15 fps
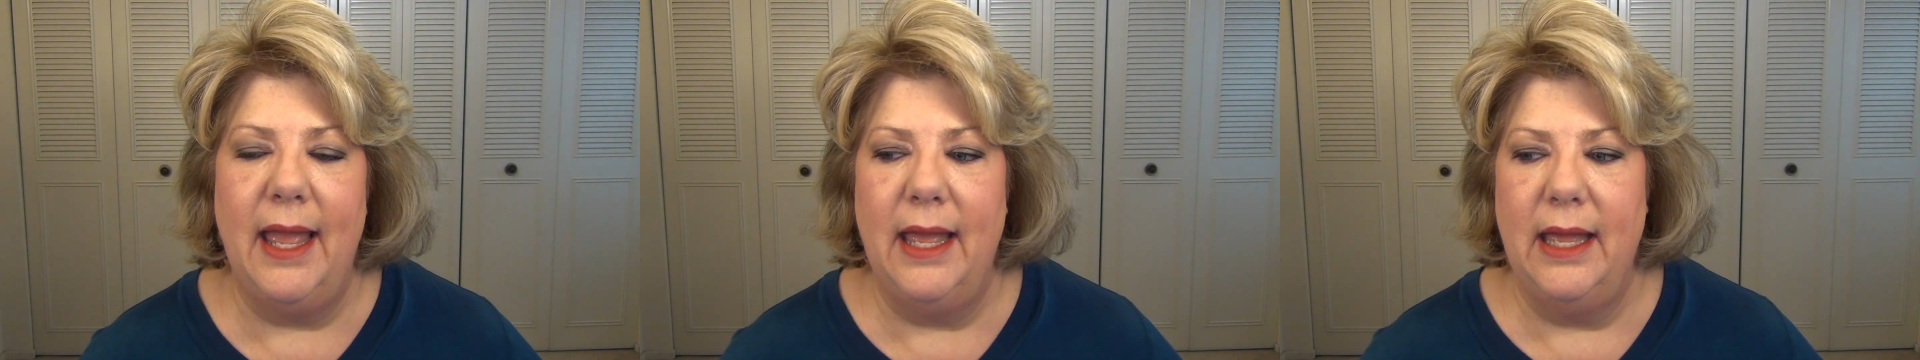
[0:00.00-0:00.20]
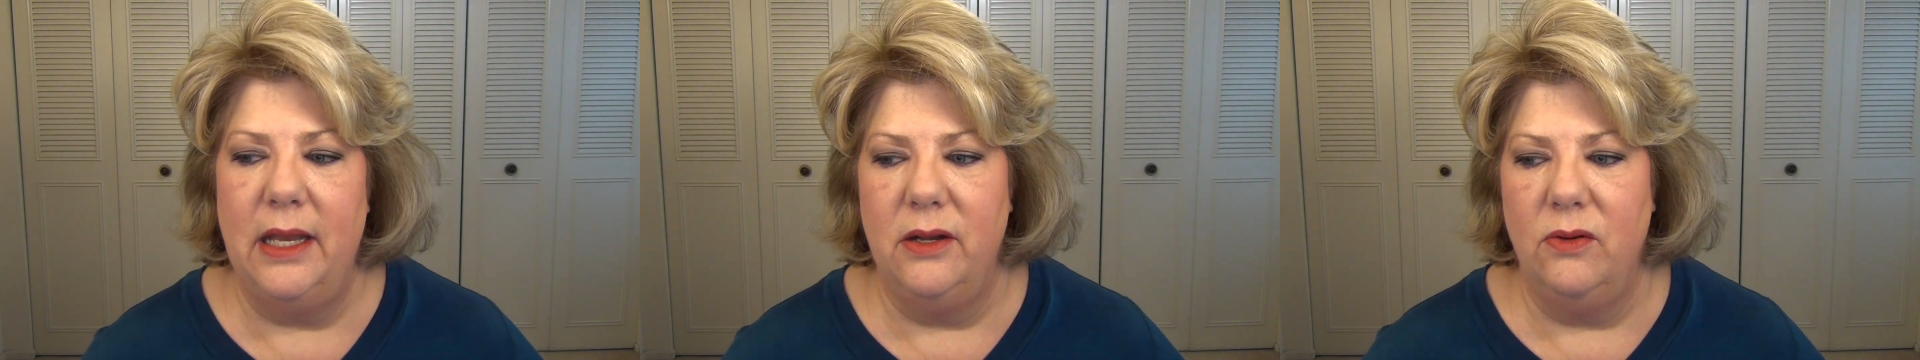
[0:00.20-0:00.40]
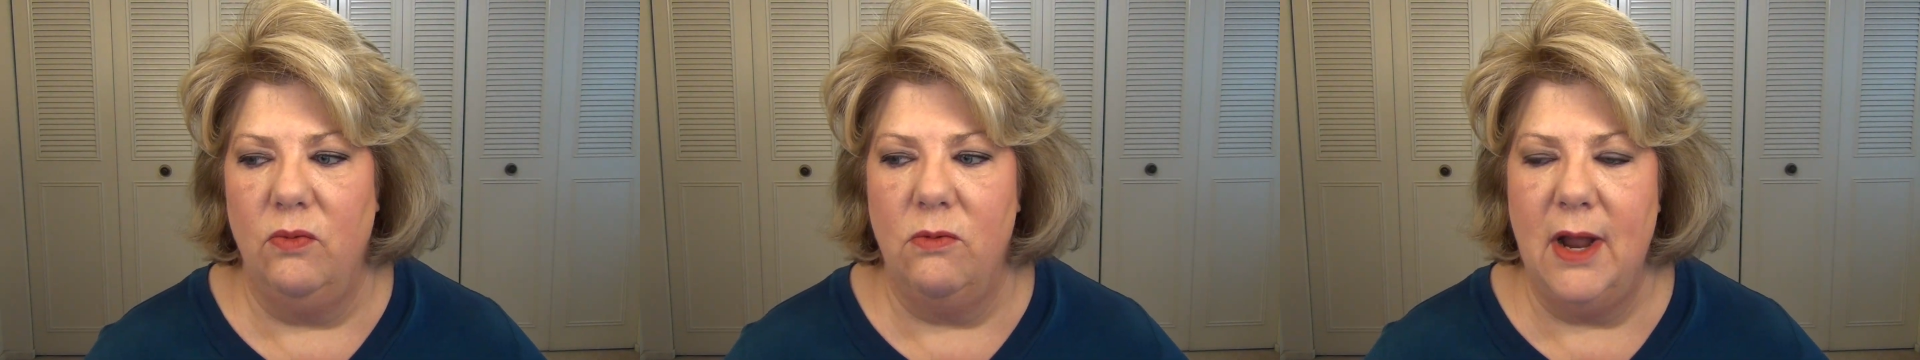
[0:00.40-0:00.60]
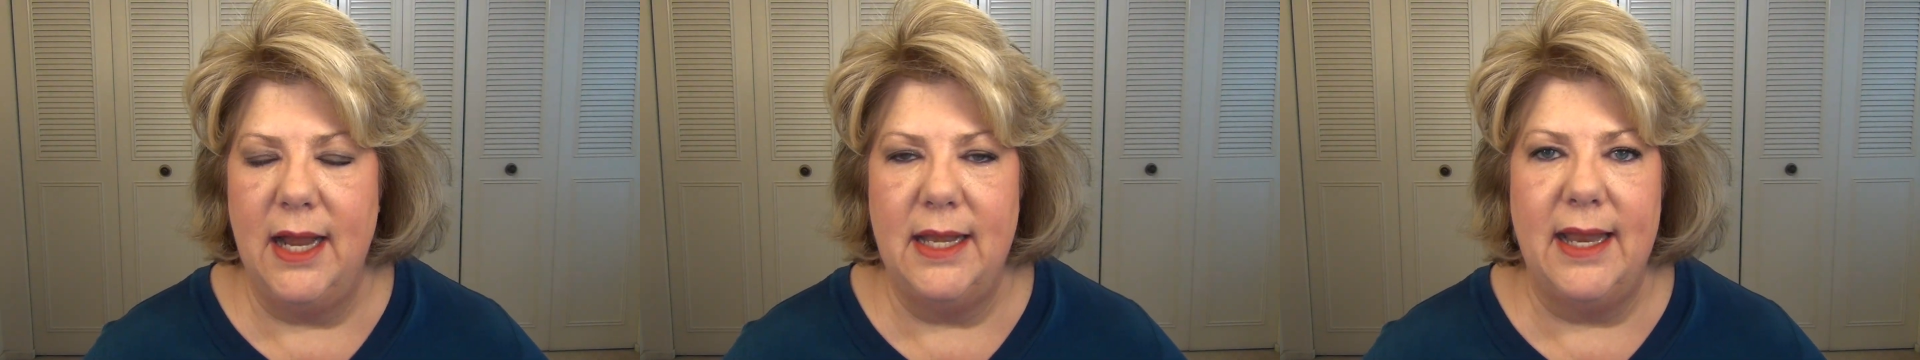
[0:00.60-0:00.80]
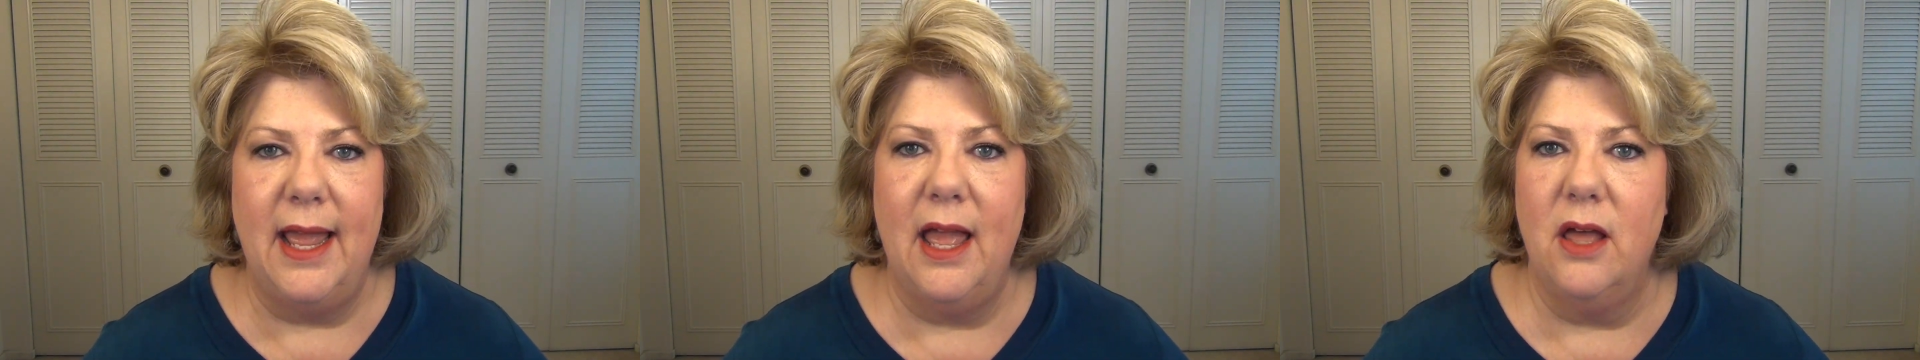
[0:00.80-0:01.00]
and
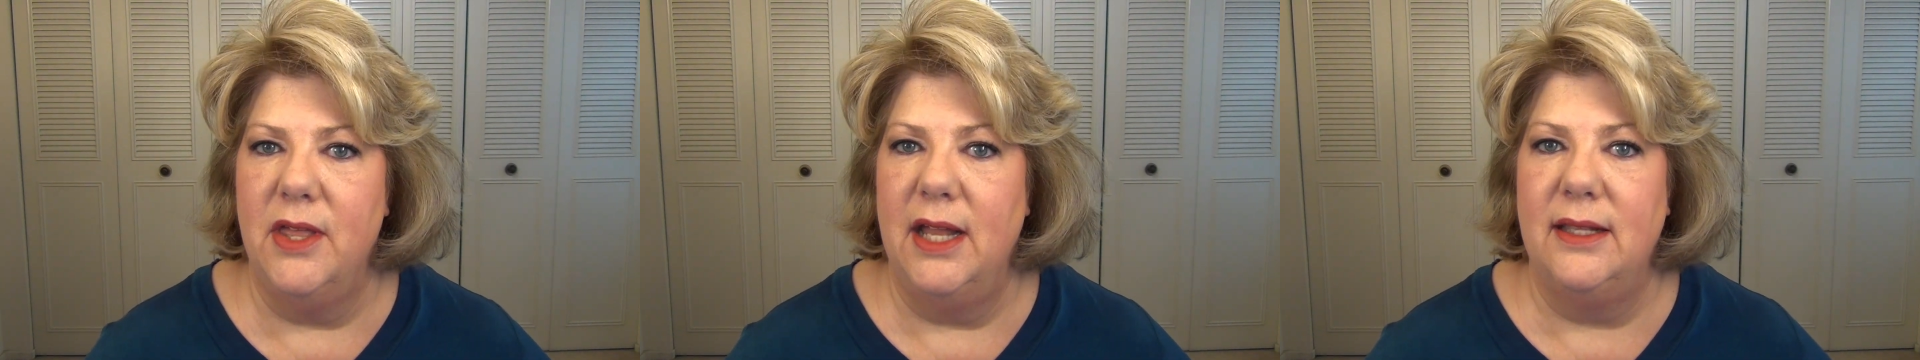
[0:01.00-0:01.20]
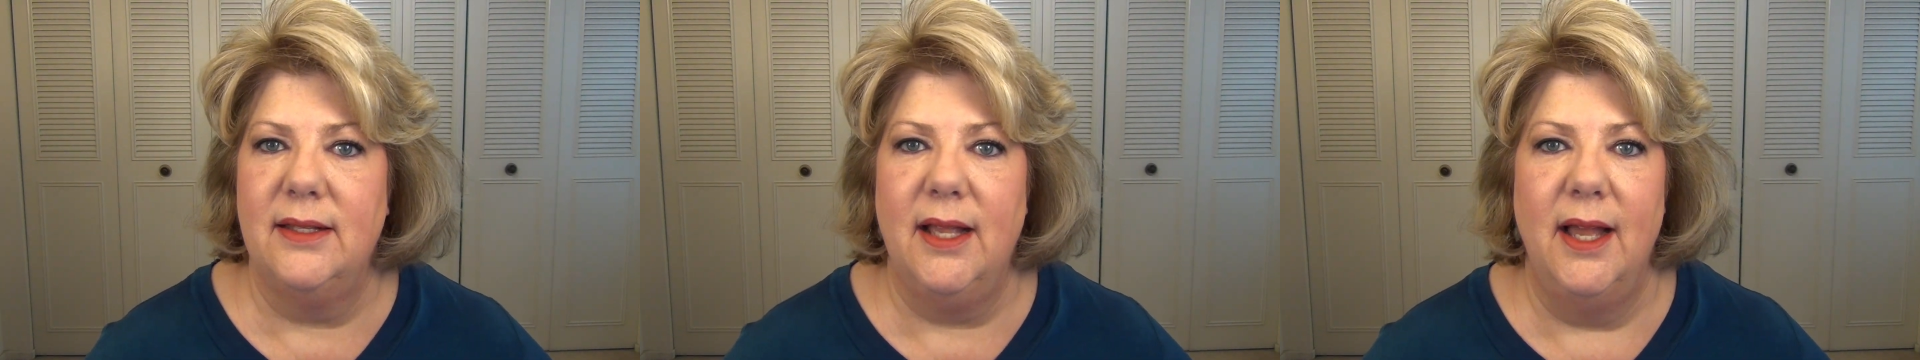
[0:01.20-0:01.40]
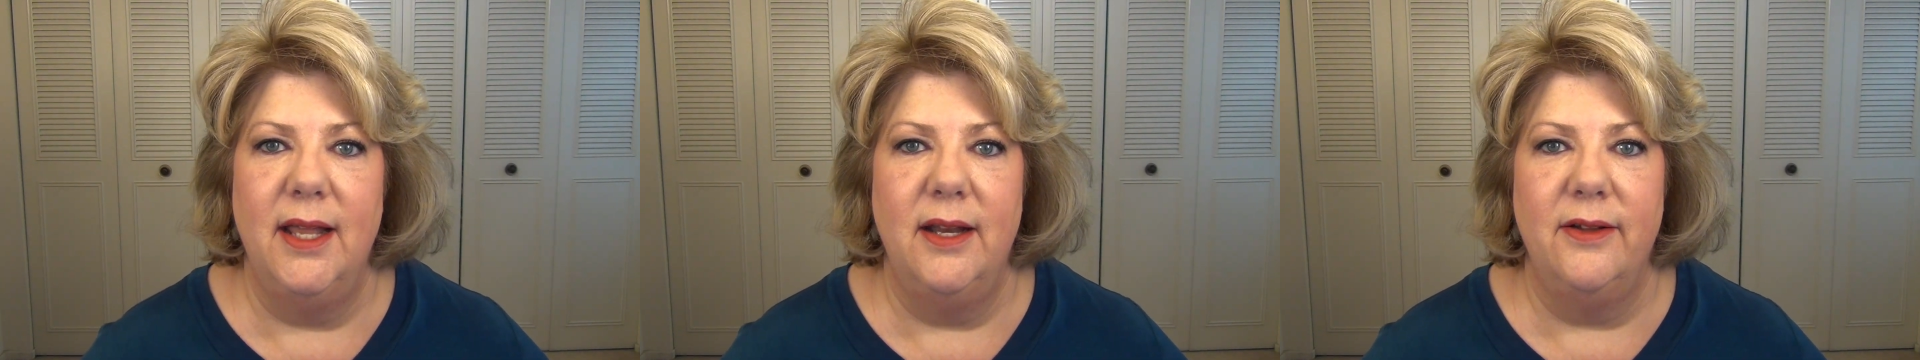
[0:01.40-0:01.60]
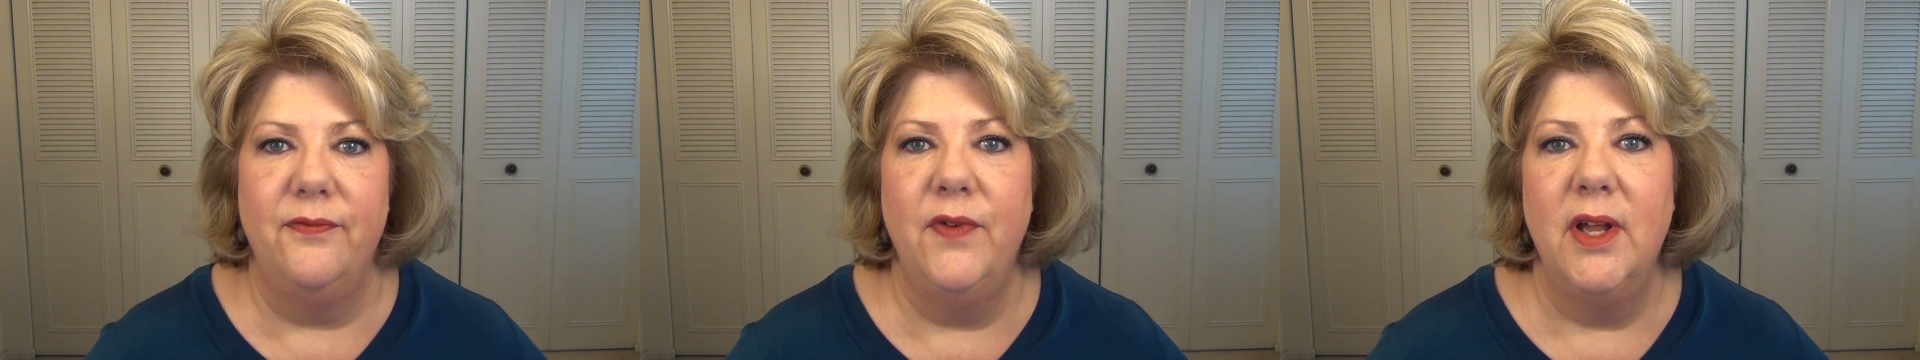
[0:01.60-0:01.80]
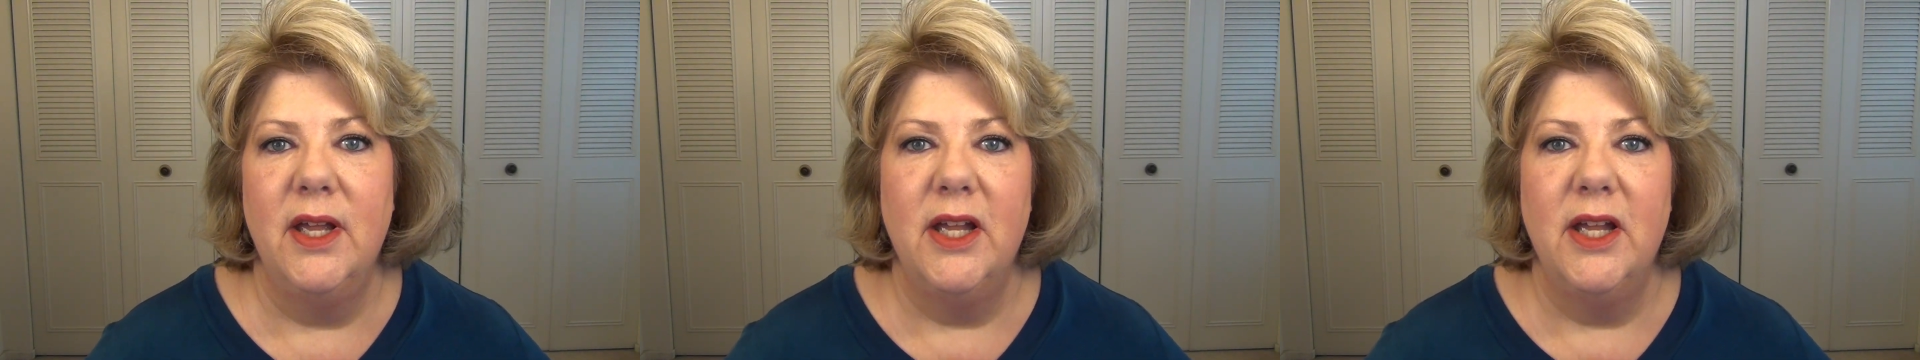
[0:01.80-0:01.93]
right now that's kind of